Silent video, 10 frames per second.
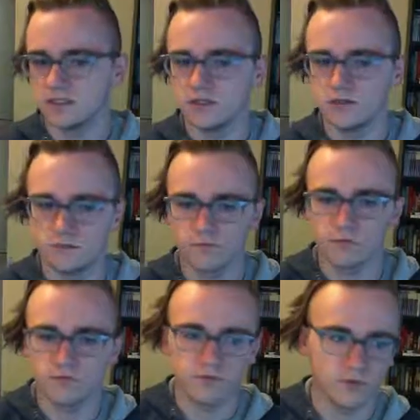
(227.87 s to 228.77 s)
useful for a
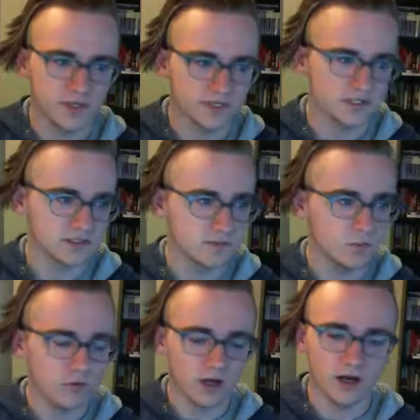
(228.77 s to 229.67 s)
few reasons.
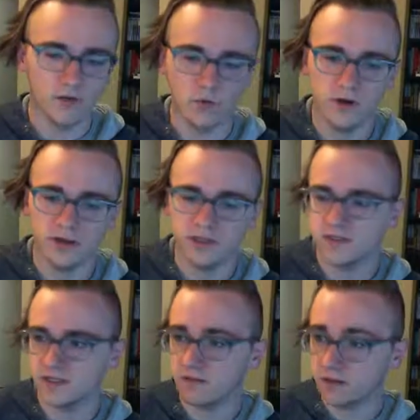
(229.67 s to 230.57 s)
One is
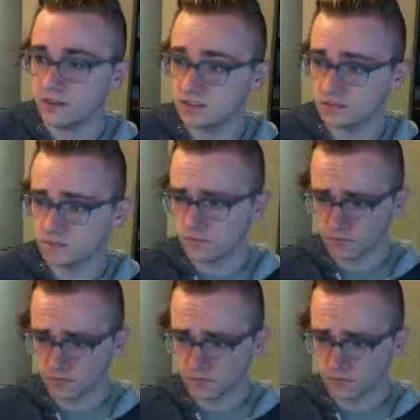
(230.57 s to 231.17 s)
I think it's useful for